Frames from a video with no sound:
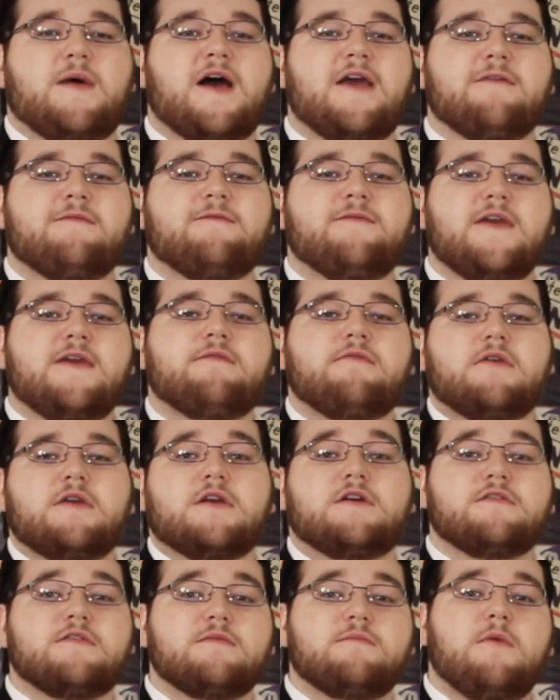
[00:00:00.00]
by
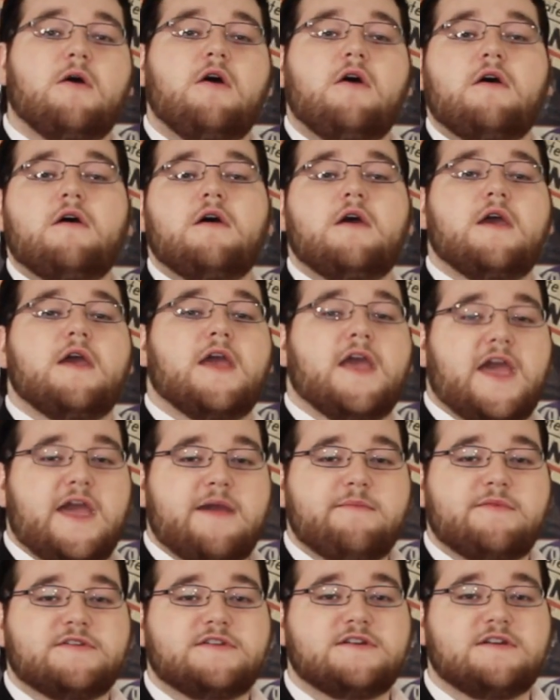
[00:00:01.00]
favoring a small
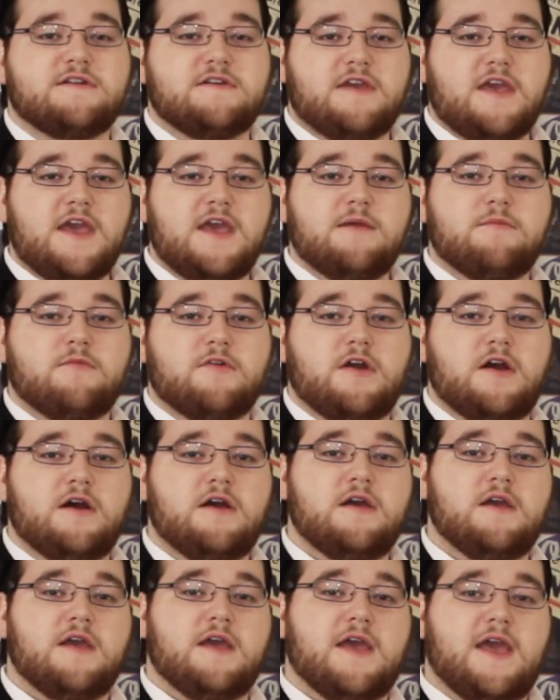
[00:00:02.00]
amateur camera,